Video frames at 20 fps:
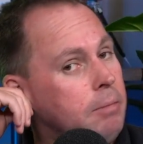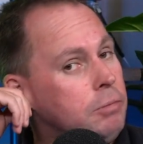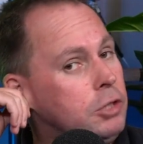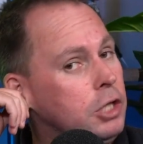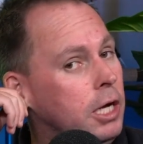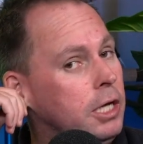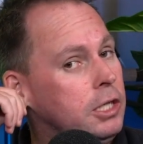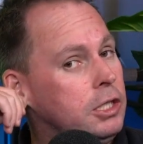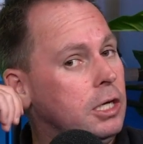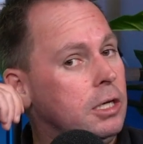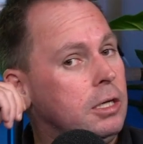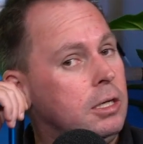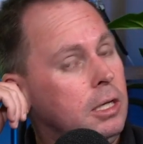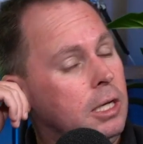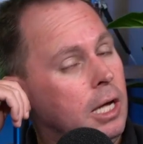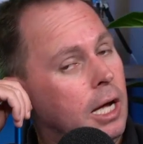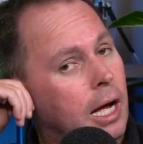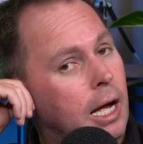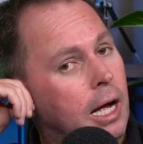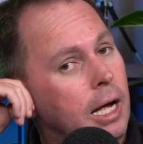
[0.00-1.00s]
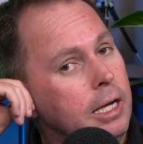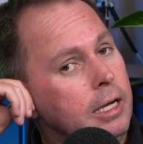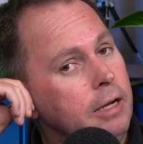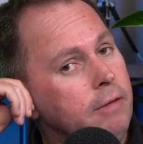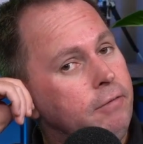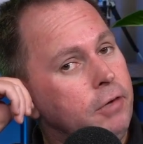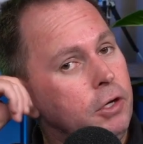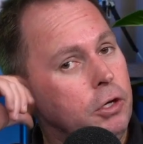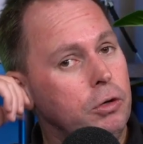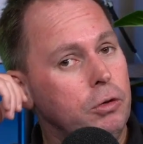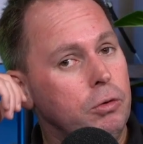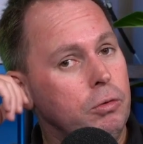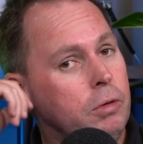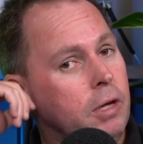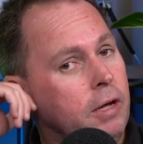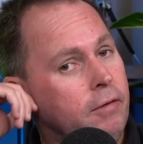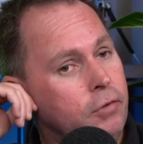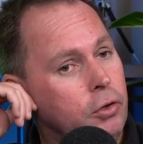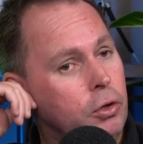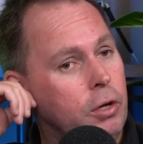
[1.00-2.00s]
changer. If
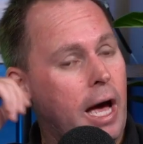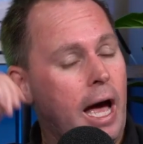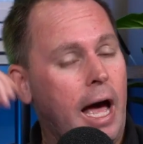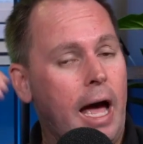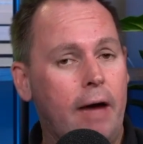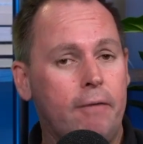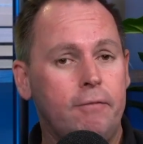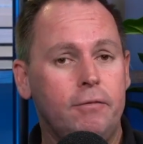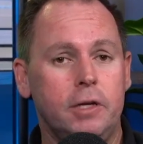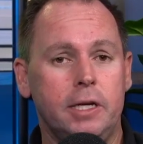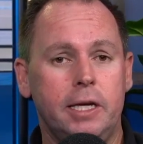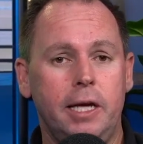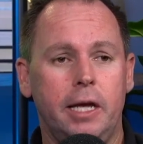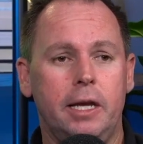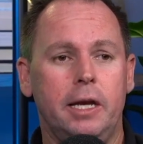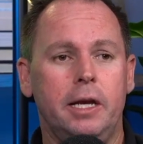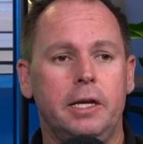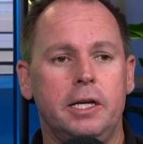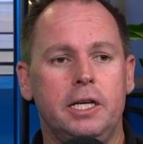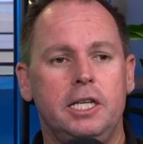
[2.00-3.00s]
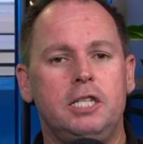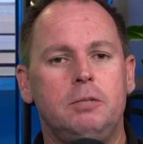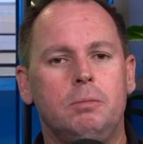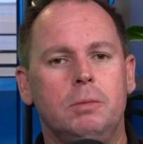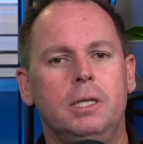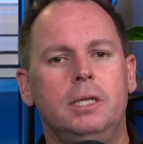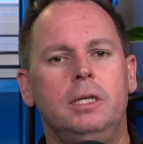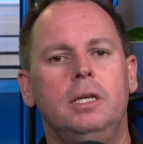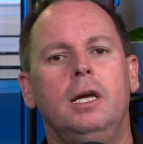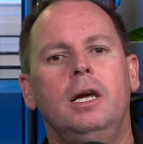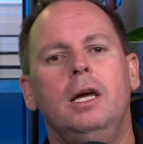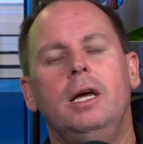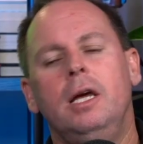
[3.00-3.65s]
you have to get an easement,